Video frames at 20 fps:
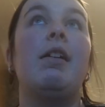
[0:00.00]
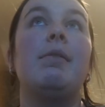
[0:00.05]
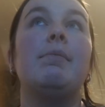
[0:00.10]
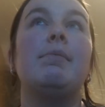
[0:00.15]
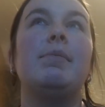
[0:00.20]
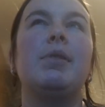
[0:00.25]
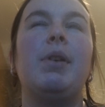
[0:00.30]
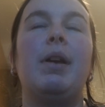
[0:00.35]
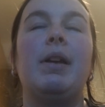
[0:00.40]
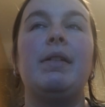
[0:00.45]

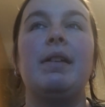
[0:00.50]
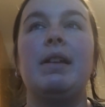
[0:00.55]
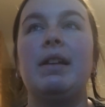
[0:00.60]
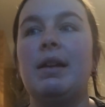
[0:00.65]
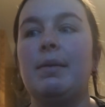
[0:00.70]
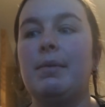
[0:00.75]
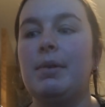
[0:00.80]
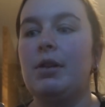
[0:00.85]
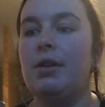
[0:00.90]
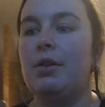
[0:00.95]
So I think
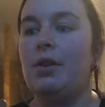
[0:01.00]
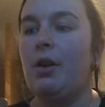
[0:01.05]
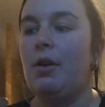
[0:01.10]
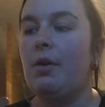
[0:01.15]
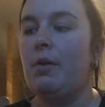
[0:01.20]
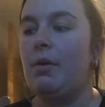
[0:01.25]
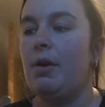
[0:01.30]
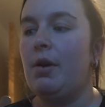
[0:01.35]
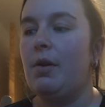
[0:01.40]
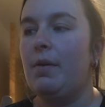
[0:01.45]
I'm going to
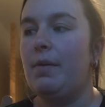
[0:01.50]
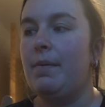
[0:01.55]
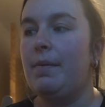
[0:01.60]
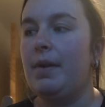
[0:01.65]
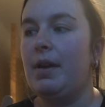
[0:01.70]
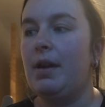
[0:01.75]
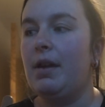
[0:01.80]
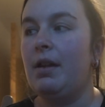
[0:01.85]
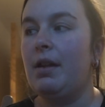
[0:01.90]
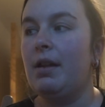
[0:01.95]
go
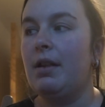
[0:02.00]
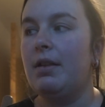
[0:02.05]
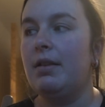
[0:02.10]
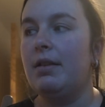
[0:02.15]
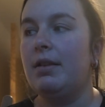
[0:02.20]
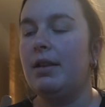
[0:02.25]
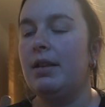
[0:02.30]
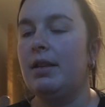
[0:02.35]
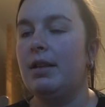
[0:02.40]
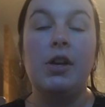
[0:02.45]
over,
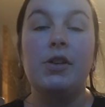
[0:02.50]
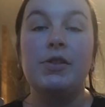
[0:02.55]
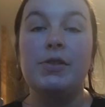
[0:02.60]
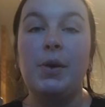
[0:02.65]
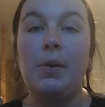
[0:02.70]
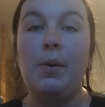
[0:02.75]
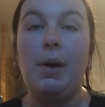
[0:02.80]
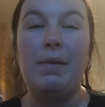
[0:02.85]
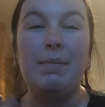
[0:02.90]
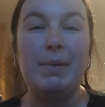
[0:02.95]

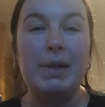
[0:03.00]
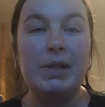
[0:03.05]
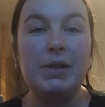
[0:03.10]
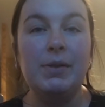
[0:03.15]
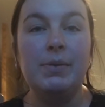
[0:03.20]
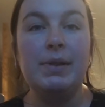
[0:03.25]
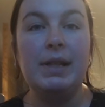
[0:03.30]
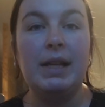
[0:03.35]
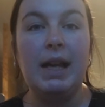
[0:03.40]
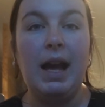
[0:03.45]
so I've been
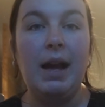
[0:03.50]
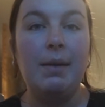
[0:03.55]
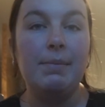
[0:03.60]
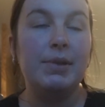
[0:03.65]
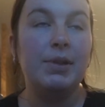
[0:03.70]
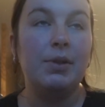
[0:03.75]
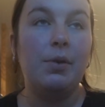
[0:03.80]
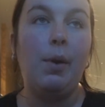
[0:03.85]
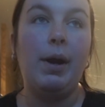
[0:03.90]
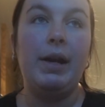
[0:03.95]
using
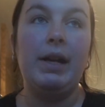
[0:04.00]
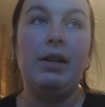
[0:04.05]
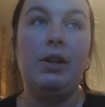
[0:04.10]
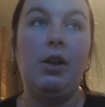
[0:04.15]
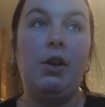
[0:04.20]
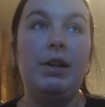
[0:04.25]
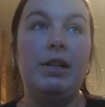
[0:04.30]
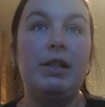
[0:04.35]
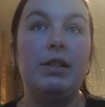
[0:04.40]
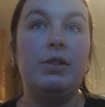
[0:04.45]
apps quite a
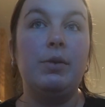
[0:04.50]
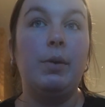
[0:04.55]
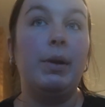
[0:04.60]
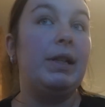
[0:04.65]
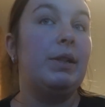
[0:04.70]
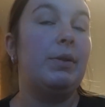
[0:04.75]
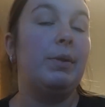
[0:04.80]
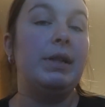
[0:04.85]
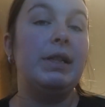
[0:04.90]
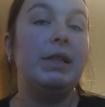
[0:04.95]
lot in
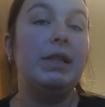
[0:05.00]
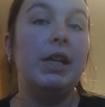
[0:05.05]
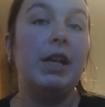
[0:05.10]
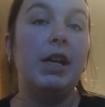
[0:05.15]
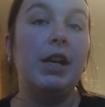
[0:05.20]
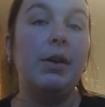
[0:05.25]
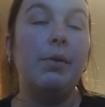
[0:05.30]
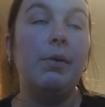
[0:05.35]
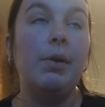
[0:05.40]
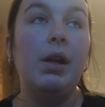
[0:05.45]

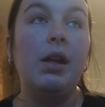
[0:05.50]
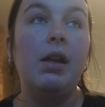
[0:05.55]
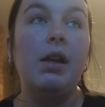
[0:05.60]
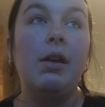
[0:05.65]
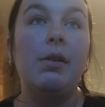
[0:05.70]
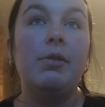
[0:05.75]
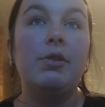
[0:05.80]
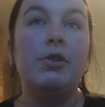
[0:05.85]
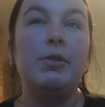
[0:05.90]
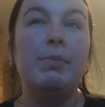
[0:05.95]
2022
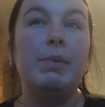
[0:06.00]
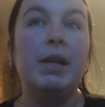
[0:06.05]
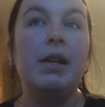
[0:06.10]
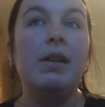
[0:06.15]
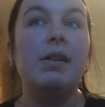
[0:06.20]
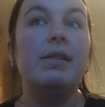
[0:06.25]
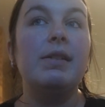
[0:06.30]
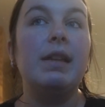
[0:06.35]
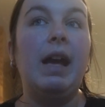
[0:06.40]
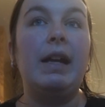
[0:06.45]
just
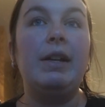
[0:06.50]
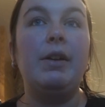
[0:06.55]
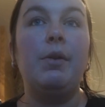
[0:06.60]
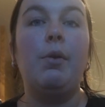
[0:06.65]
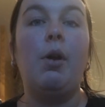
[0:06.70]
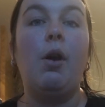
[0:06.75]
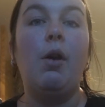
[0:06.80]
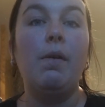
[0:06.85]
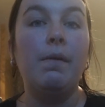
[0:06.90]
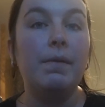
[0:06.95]
because I
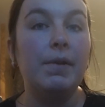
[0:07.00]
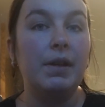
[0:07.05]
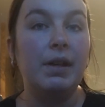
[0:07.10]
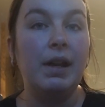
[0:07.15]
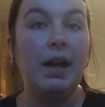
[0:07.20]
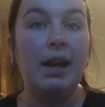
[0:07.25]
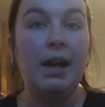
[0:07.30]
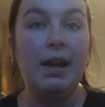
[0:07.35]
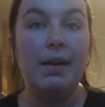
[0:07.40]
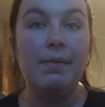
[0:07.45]
don't often
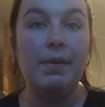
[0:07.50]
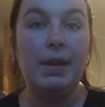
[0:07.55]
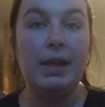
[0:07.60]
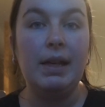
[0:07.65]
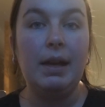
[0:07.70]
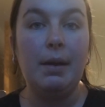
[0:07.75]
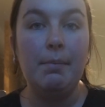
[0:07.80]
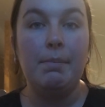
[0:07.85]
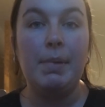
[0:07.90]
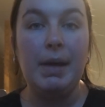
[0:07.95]
have
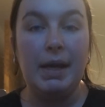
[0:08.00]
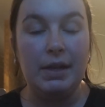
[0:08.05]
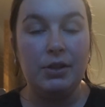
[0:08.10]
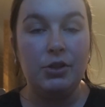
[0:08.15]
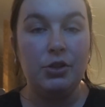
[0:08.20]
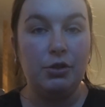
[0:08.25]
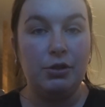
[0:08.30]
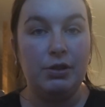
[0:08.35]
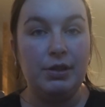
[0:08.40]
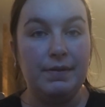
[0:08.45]
like big
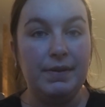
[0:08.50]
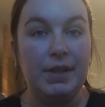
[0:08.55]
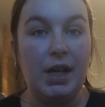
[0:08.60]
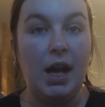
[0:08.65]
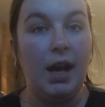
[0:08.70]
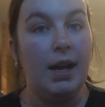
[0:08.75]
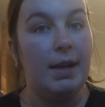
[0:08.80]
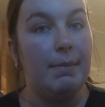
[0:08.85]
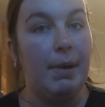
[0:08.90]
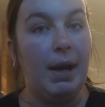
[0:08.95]
chunks of
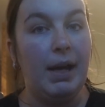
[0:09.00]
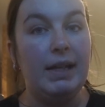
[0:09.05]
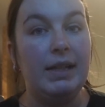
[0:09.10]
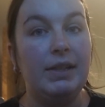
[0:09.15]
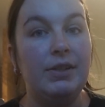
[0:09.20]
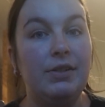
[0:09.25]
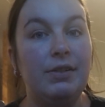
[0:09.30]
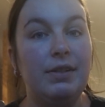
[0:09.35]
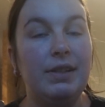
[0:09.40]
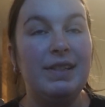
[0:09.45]
time I
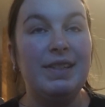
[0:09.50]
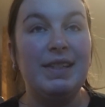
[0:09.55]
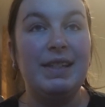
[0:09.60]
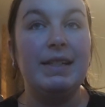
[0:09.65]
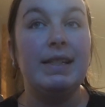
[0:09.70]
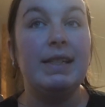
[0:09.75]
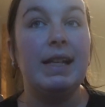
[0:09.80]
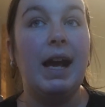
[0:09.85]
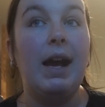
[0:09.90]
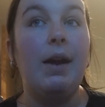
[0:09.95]
can
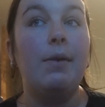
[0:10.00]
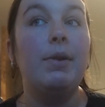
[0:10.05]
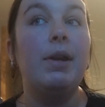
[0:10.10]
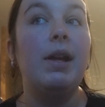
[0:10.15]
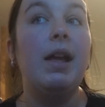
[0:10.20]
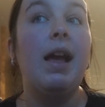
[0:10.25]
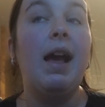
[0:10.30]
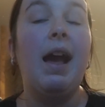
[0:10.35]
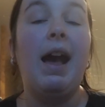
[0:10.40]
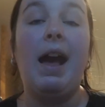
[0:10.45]
sit down
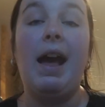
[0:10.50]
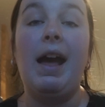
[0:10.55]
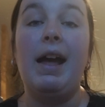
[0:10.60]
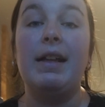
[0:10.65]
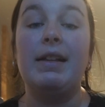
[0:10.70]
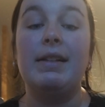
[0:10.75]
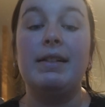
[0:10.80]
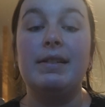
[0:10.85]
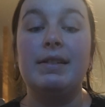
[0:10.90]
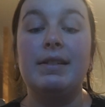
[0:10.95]

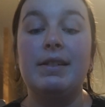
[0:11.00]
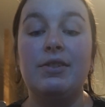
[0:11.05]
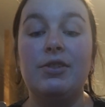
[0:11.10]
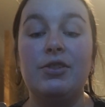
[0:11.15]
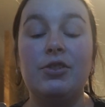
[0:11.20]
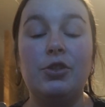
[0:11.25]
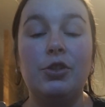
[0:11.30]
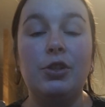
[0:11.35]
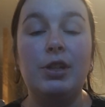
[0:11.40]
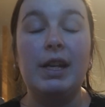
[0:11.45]
and
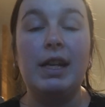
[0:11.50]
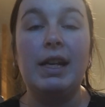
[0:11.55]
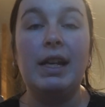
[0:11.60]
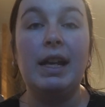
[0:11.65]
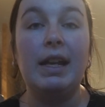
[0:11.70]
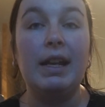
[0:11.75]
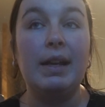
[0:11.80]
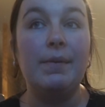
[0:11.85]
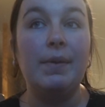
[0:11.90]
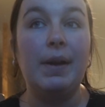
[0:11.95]
study,
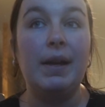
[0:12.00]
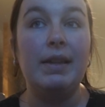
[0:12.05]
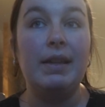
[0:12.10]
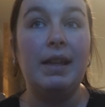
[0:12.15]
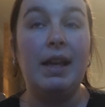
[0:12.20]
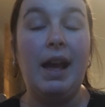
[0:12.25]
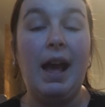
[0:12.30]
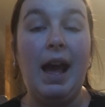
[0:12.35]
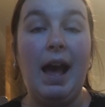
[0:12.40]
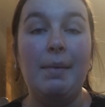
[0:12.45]
and I find
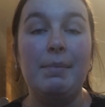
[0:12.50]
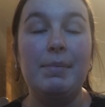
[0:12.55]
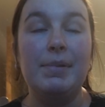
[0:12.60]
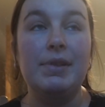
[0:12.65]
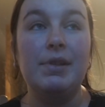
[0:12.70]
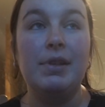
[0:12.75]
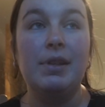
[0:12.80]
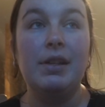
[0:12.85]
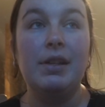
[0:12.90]
that apps